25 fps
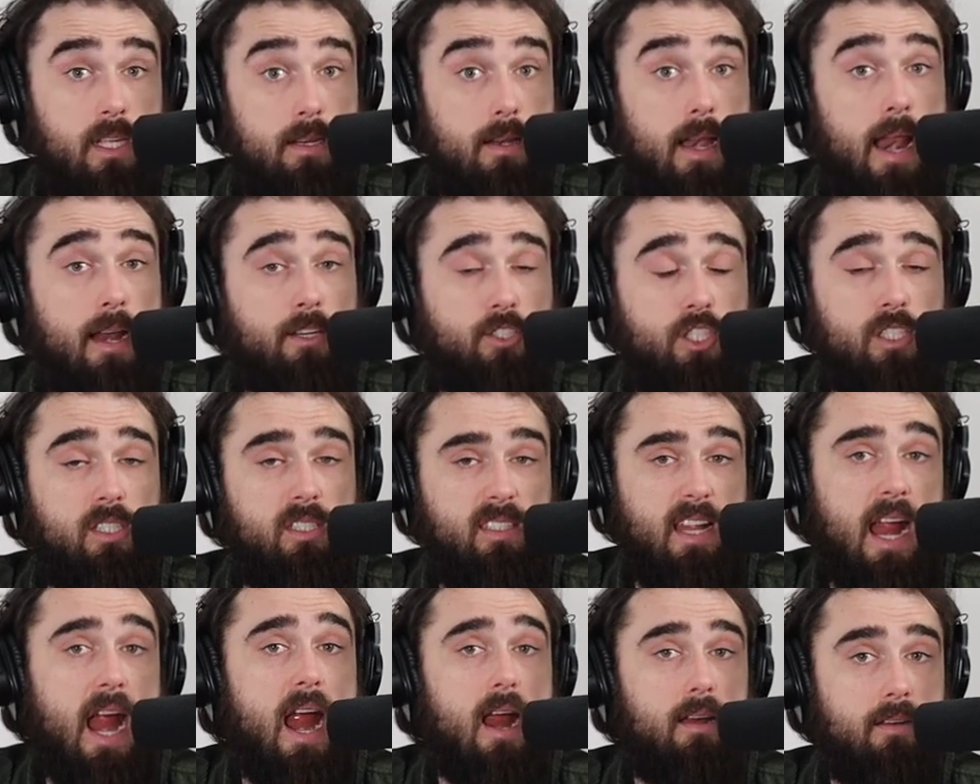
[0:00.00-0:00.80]
Didn't
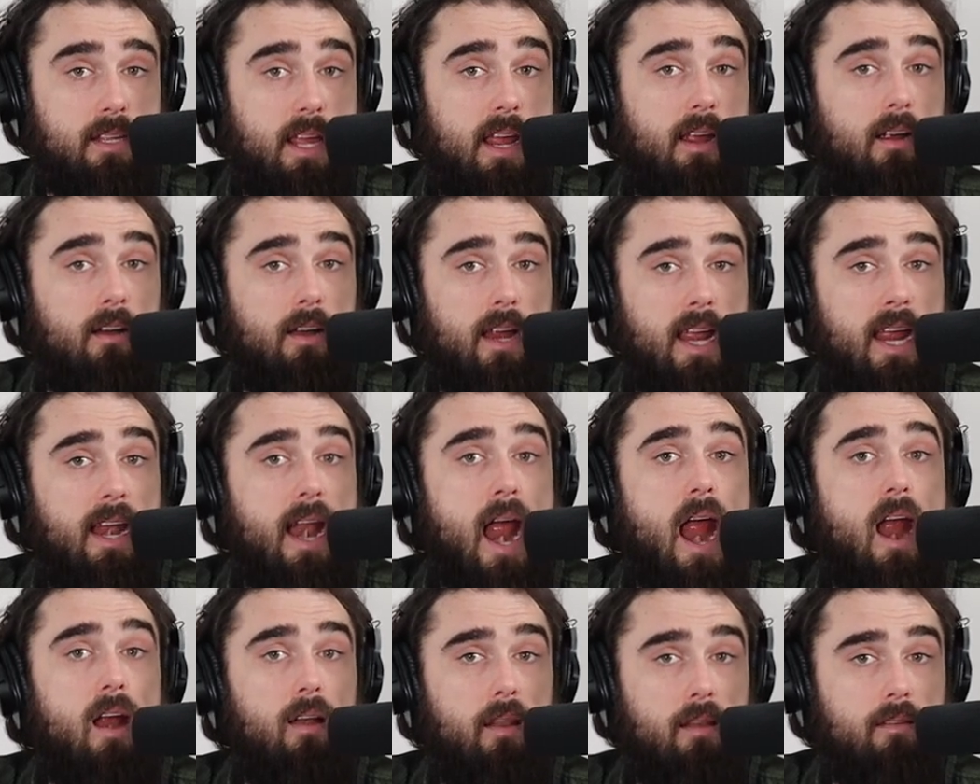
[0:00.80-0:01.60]
actually start here
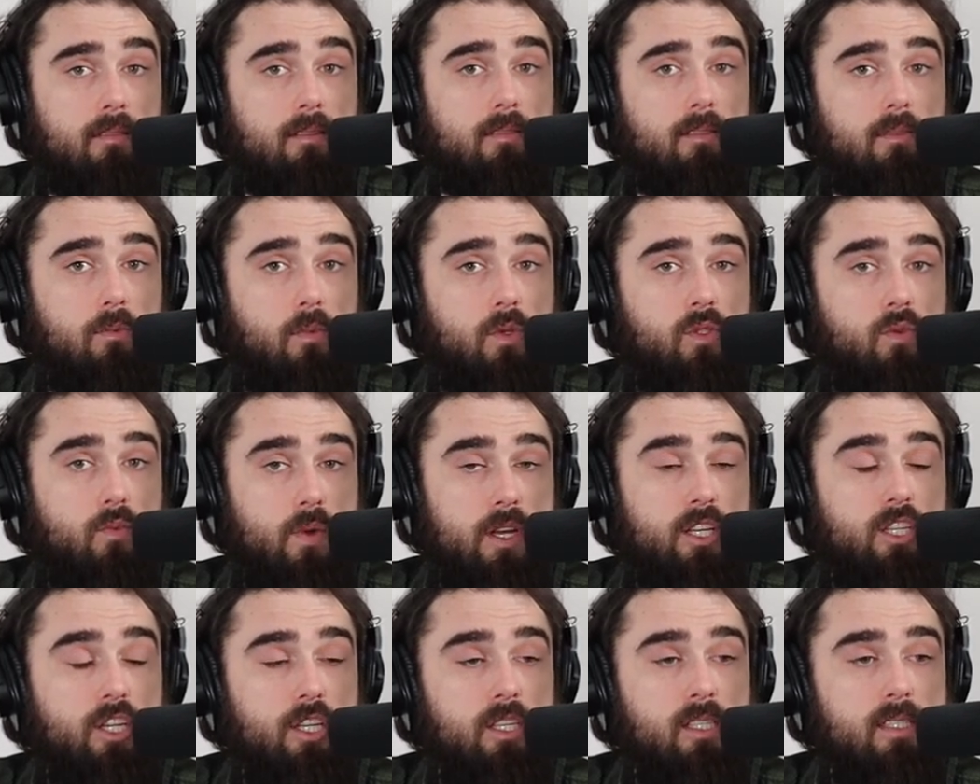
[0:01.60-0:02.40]
in Ireland. It was
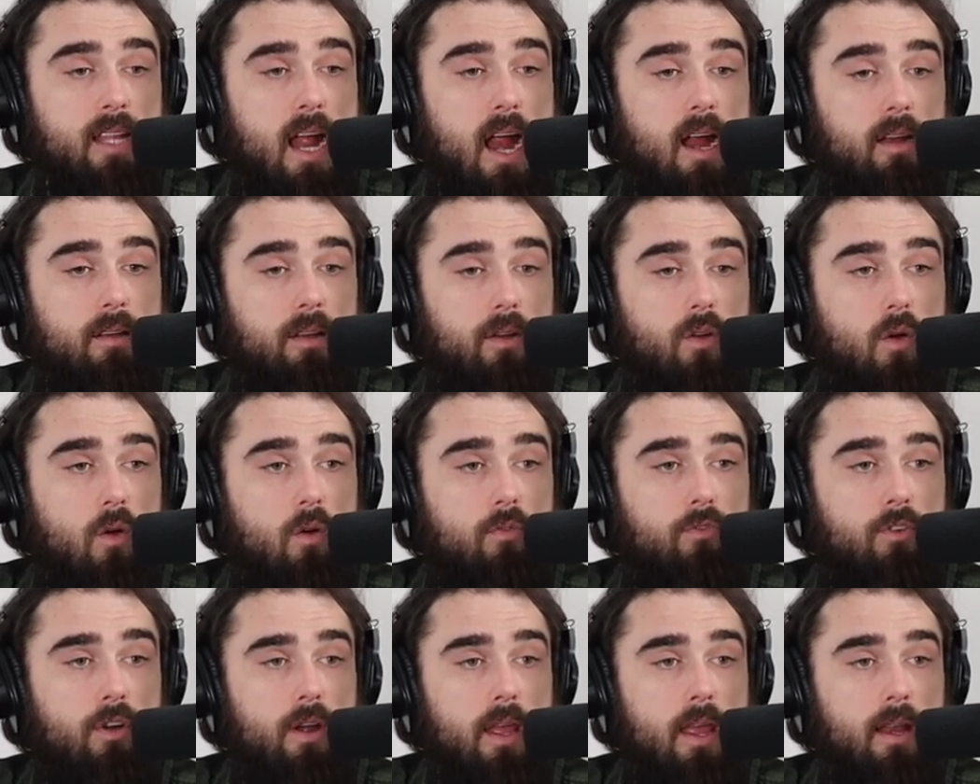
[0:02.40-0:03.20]
originally started
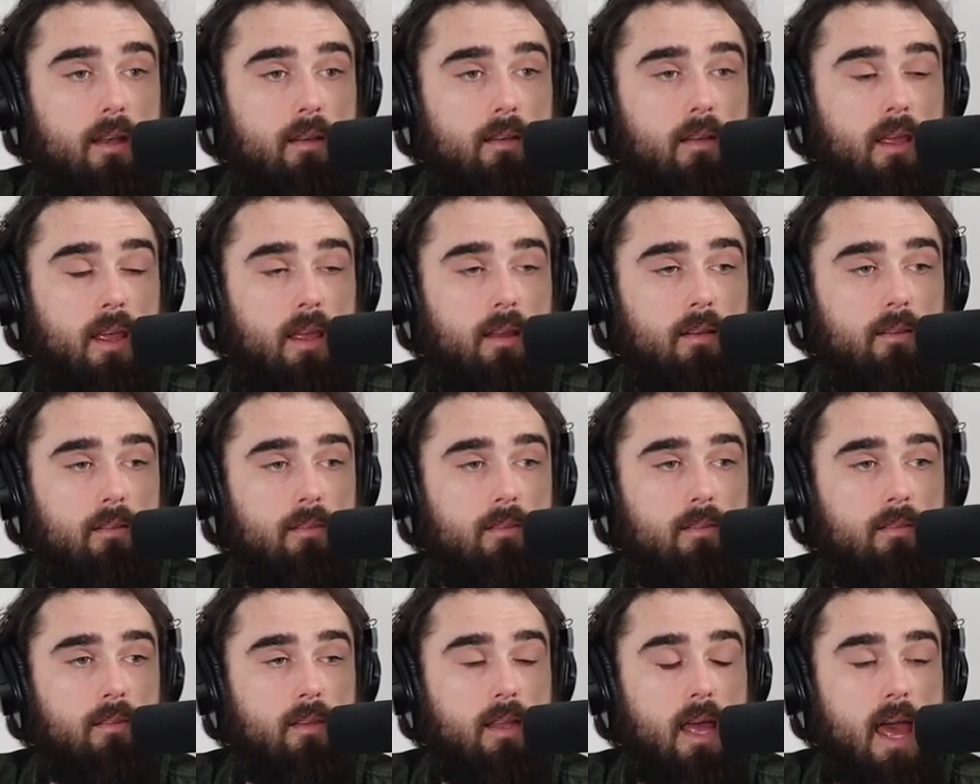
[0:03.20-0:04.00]
over
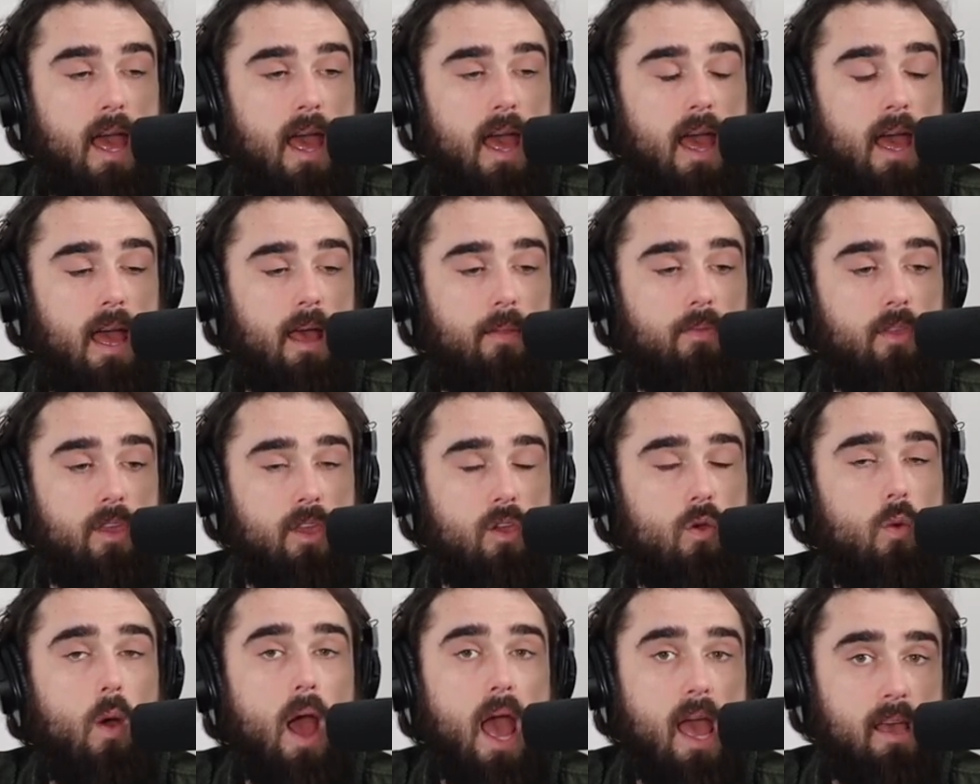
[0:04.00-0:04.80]
in
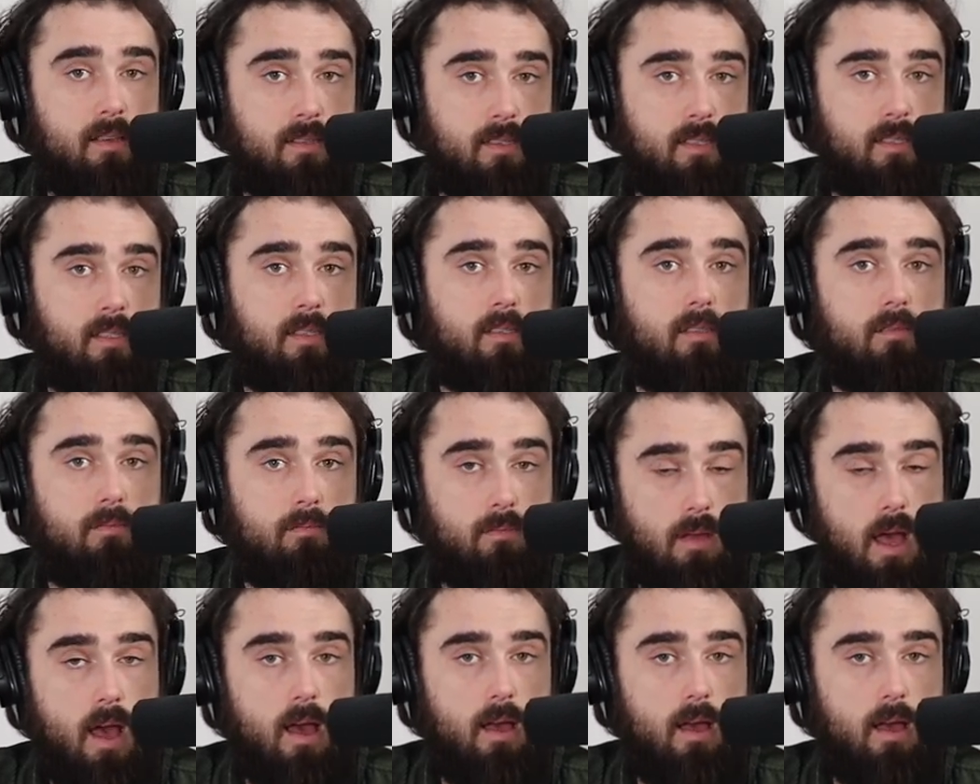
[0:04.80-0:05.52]
the US,